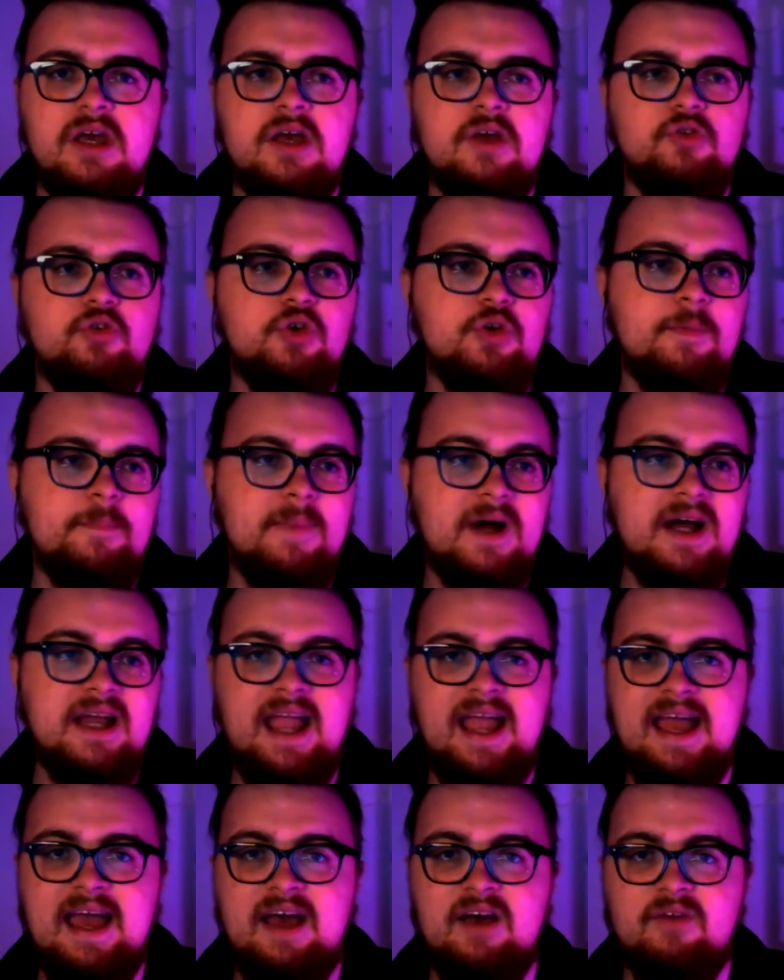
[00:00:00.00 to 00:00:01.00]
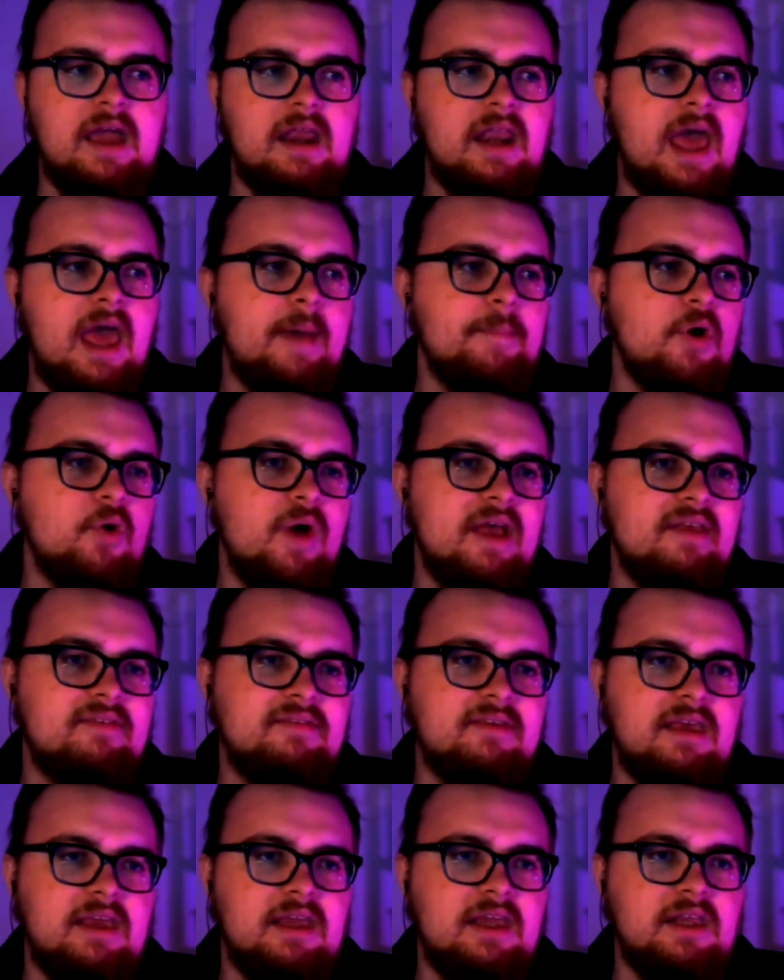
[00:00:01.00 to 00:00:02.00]
So you might have an MOS
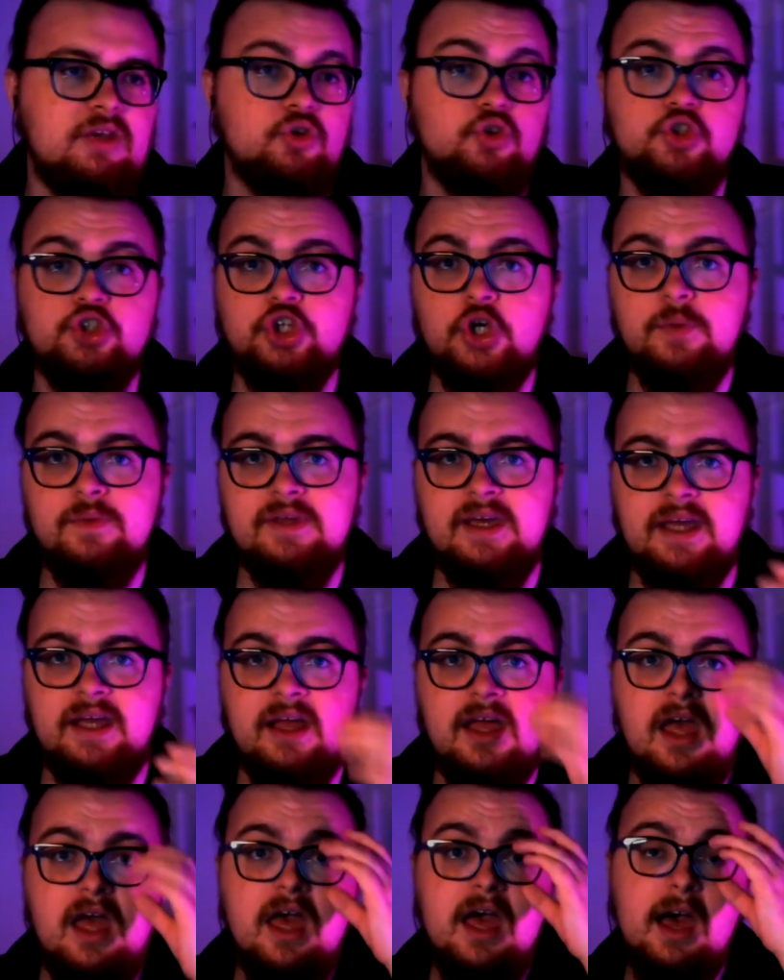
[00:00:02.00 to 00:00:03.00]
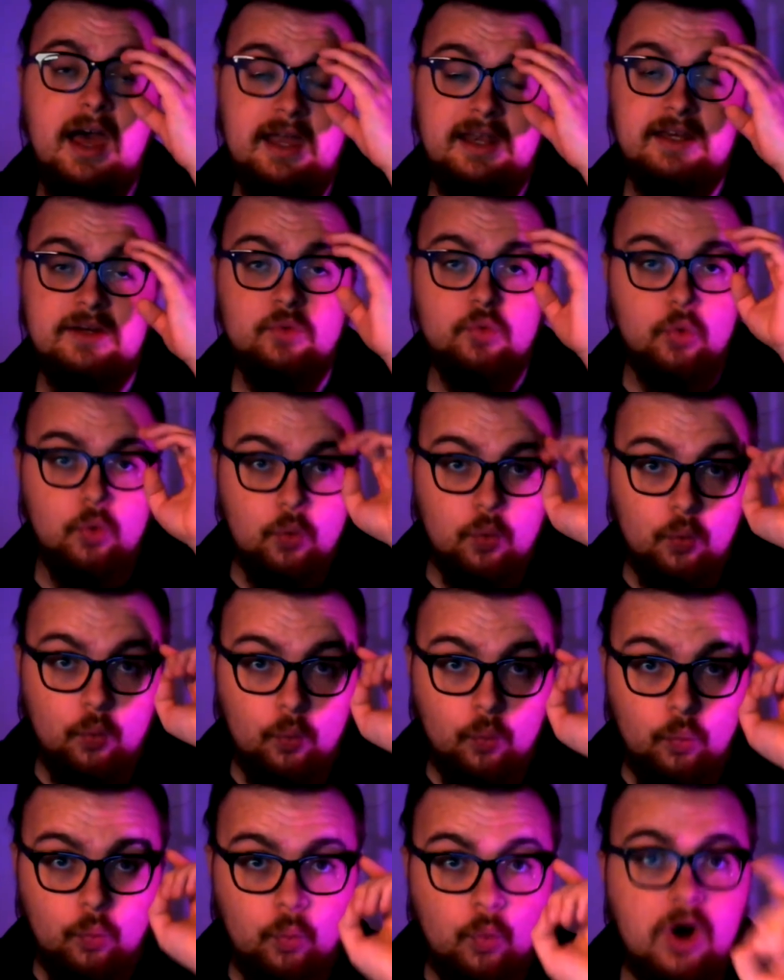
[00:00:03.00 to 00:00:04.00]
in shooting, and in
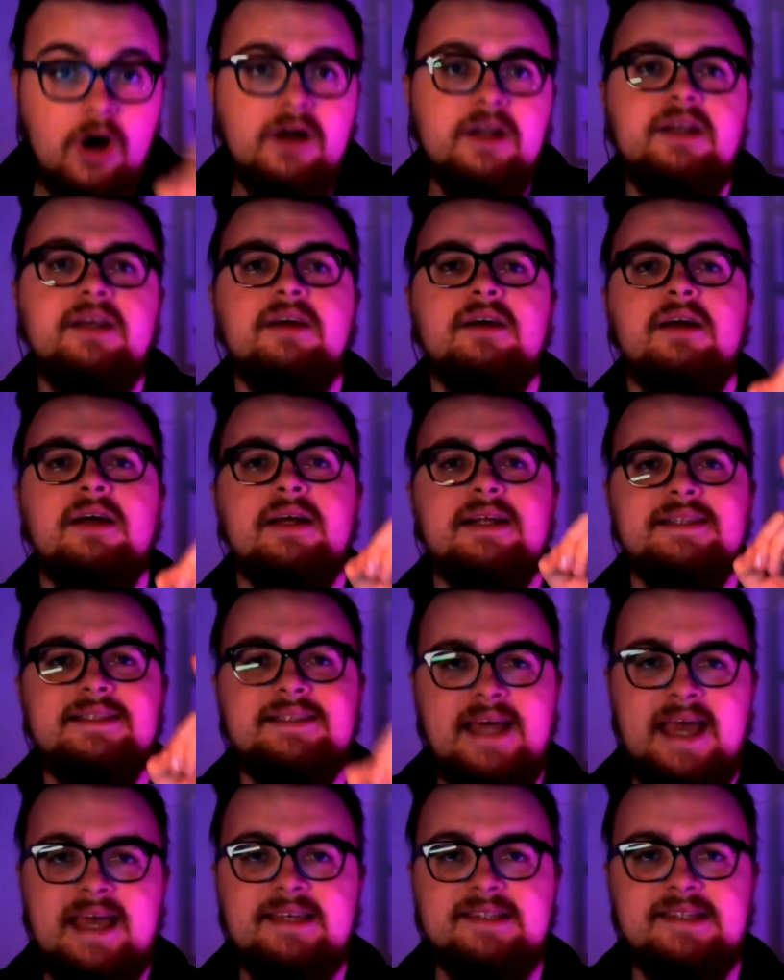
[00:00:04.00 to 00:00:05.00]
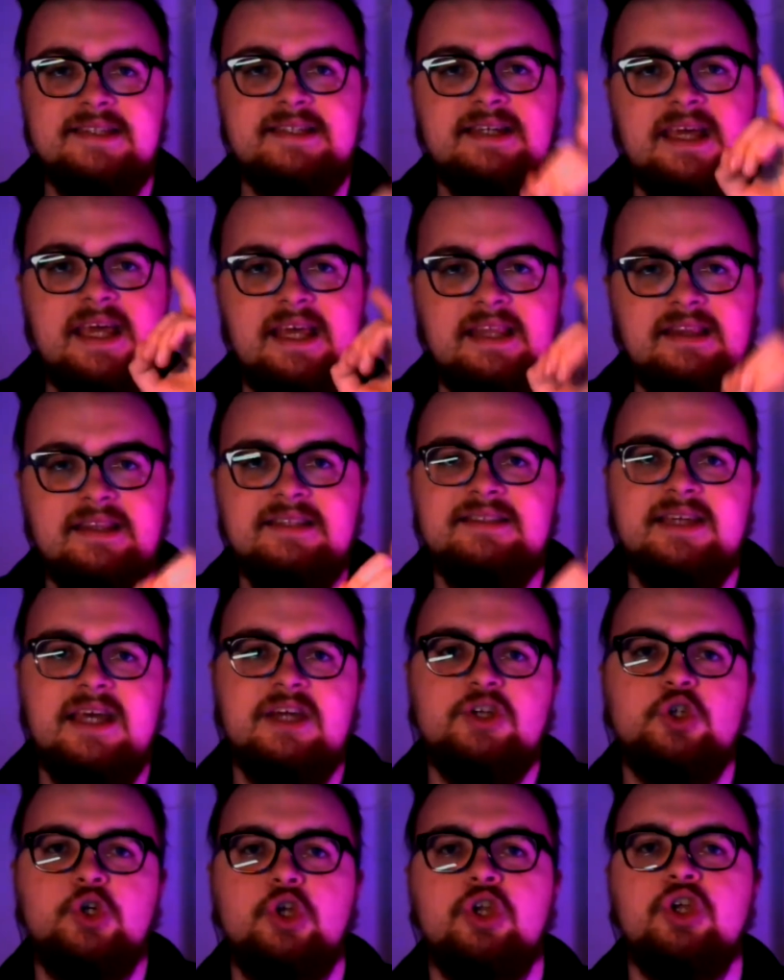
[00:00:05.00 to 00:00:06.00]
one test in the
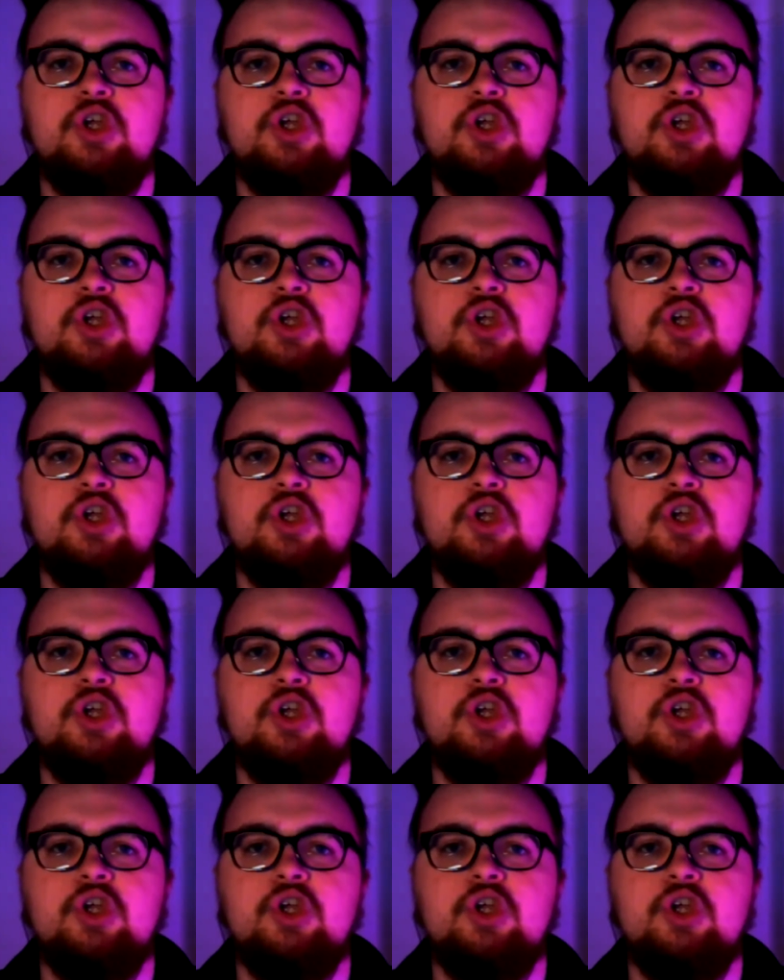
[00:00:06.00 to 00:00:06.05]
session,